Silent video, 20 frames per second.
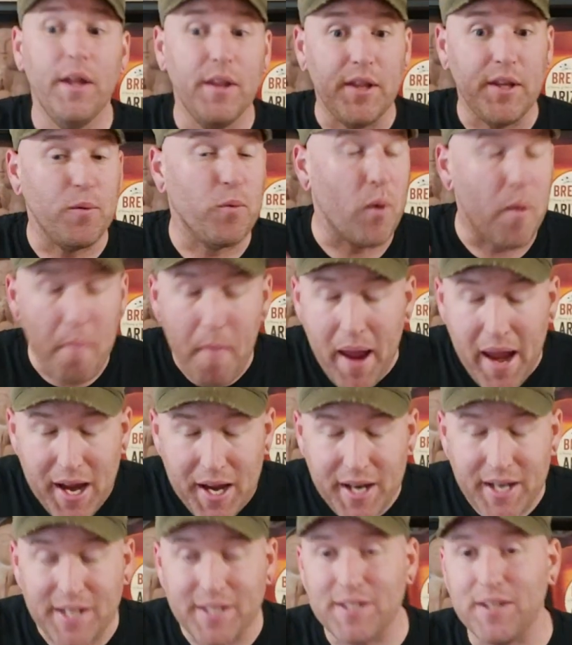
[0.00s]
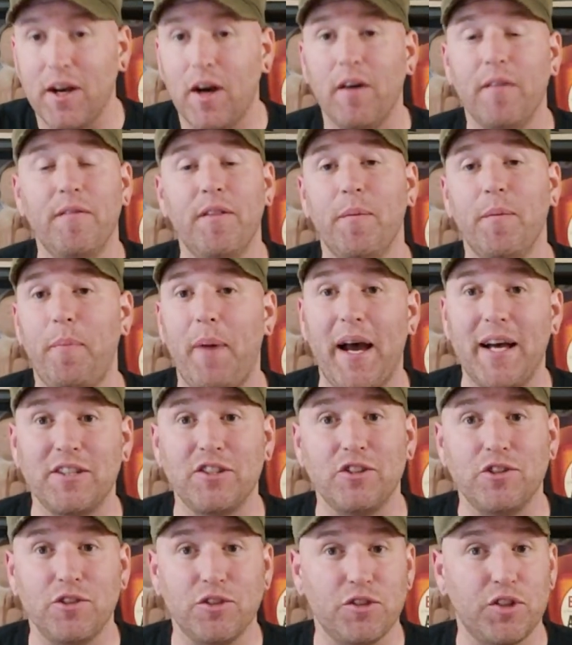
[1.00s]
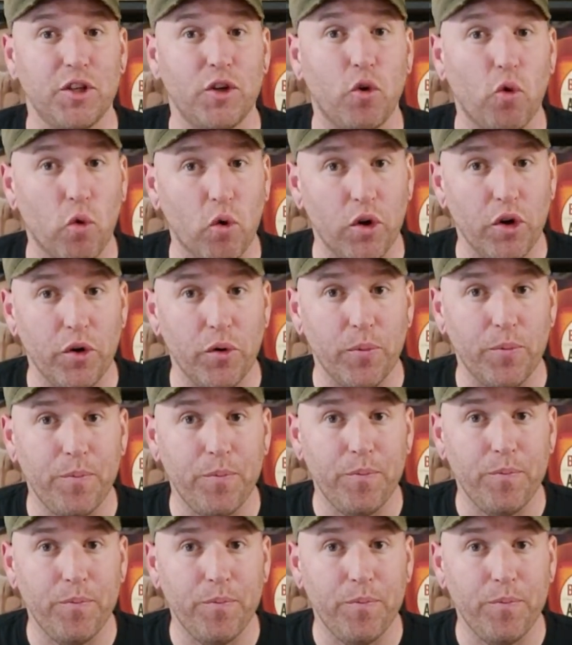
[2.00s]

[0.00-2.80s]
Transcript: the remains of the passengers and crew.